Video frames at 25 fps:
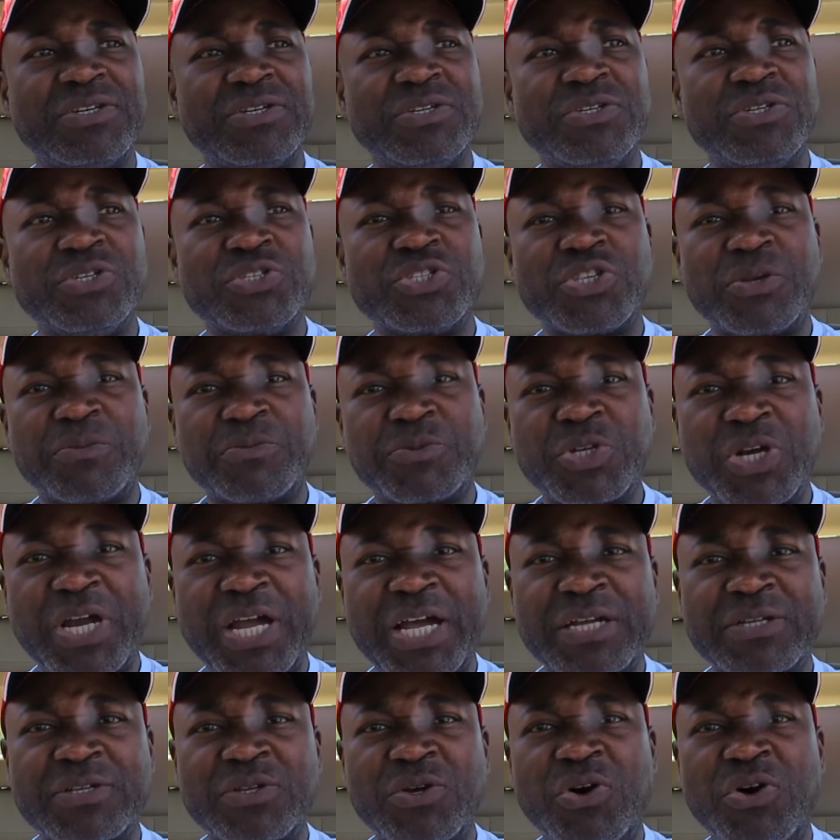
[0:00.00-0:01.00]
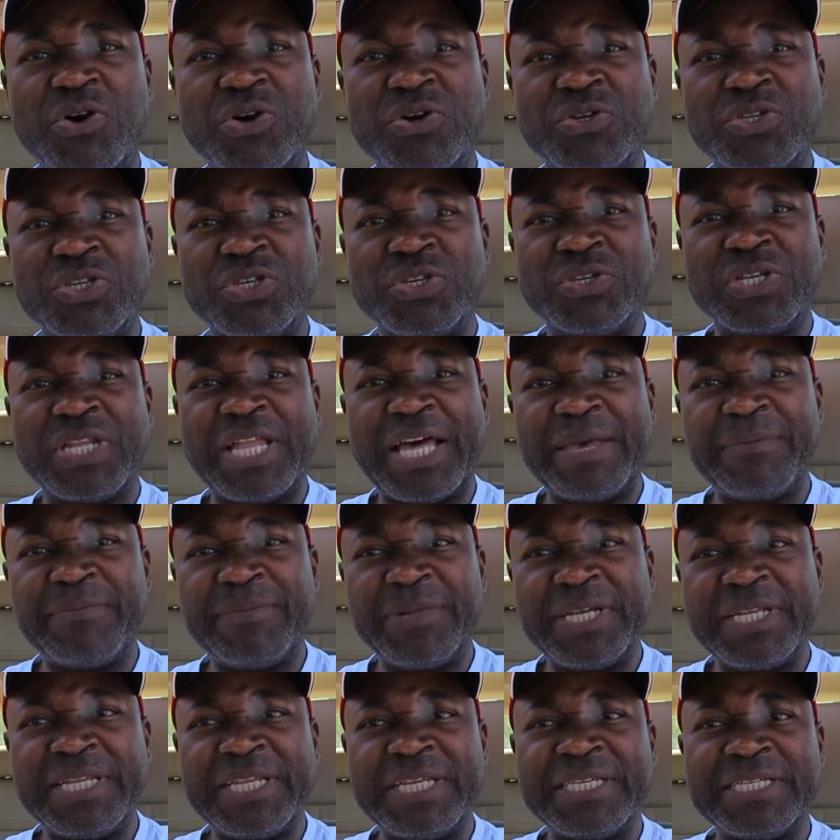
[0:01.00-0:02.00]
you subtract all your
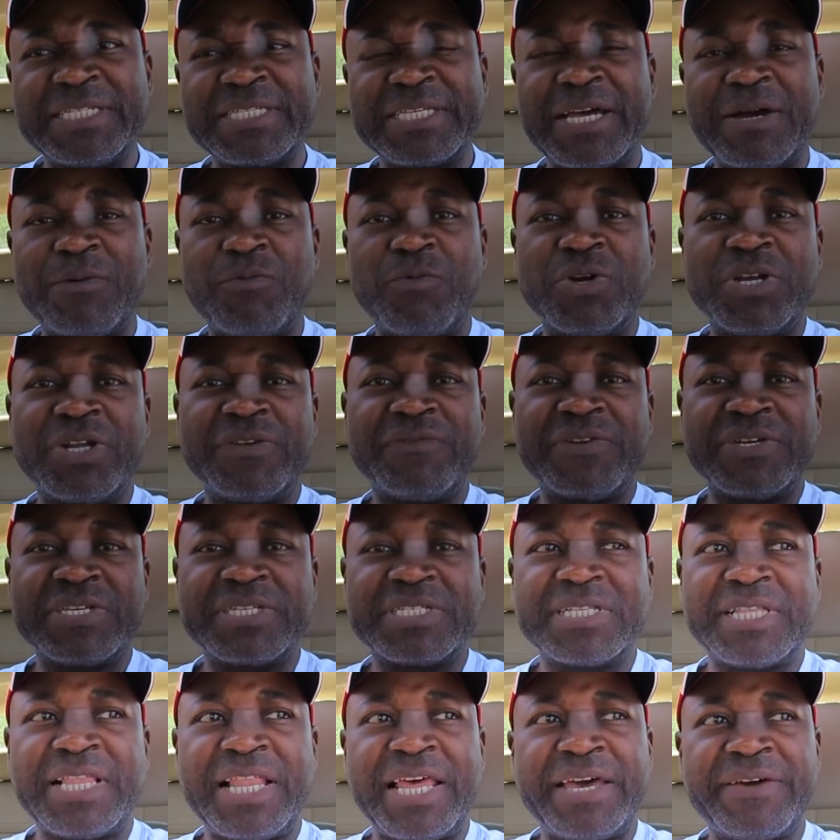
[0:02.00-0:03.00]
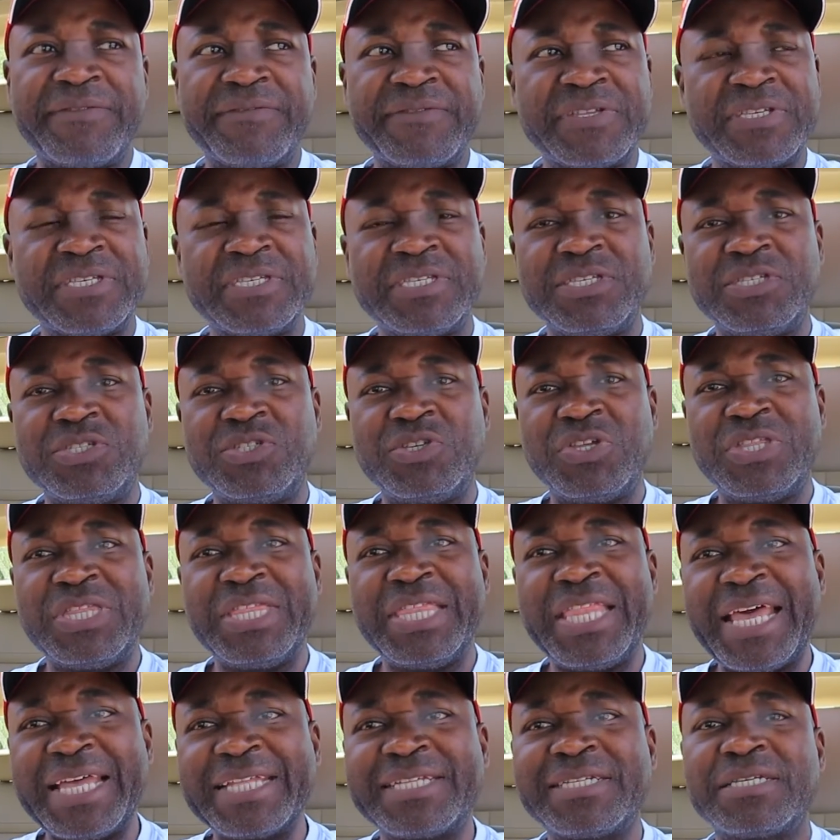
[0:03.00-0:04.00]
liabilities, and whatever is left is your
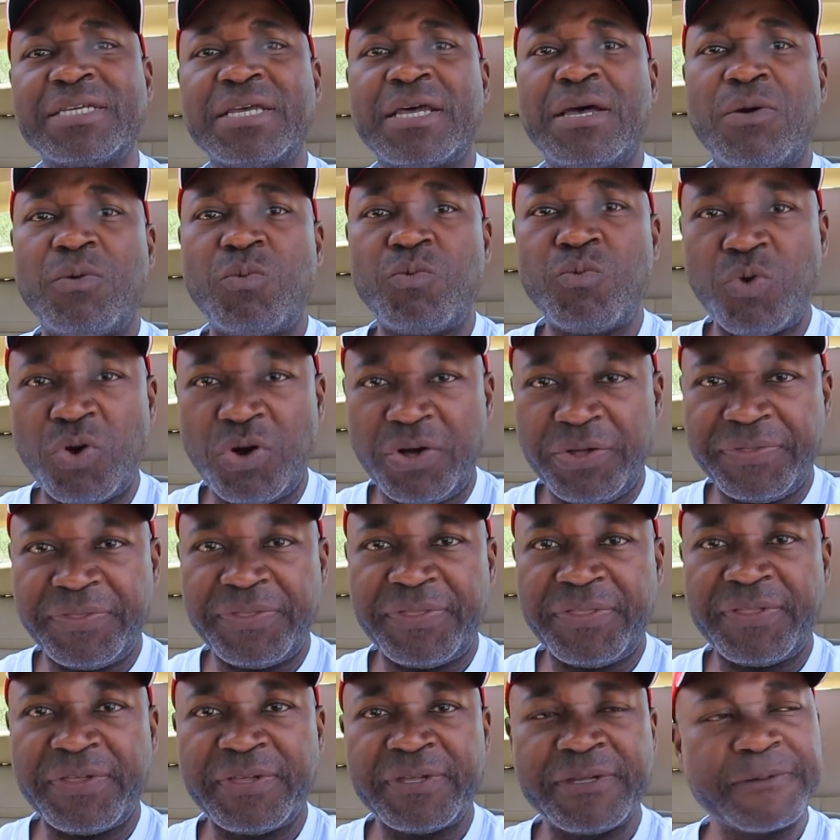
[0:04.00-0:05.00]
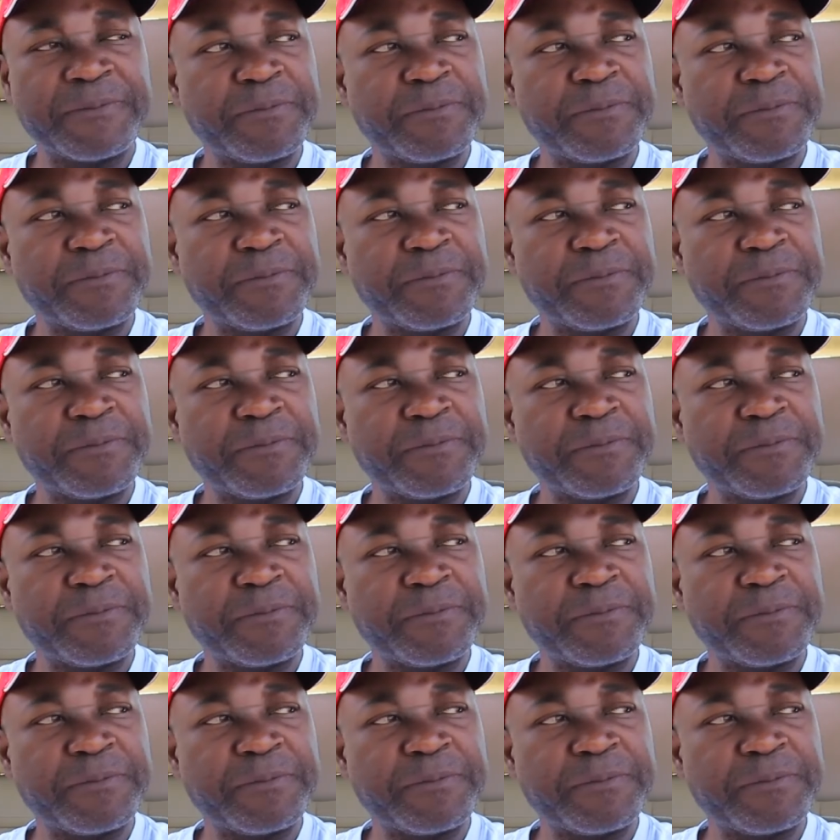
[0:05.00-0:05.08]
net worth.